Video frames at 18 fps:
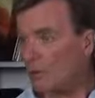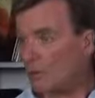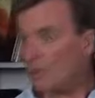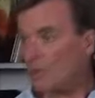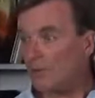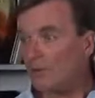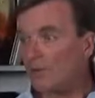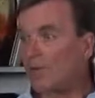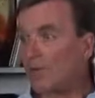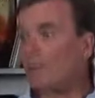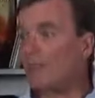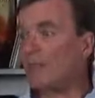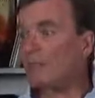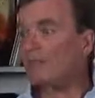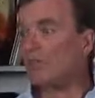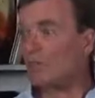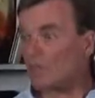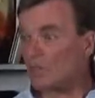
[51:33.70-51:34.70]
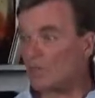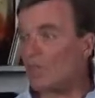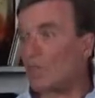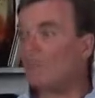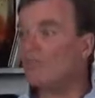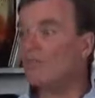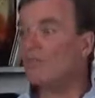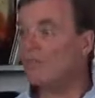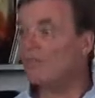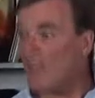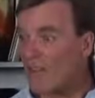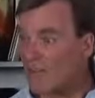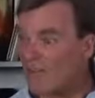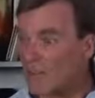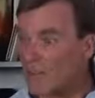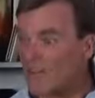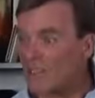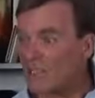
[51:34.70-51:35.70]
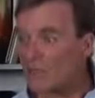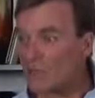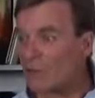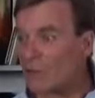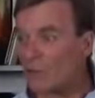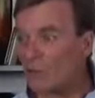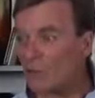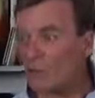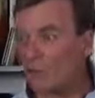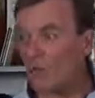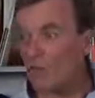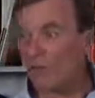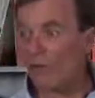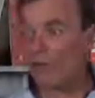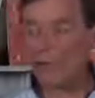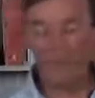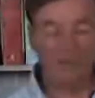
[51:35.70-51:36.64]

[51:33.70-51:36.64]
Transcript: Yeah. You're going to make sauce like you've yeah. never made sauce before,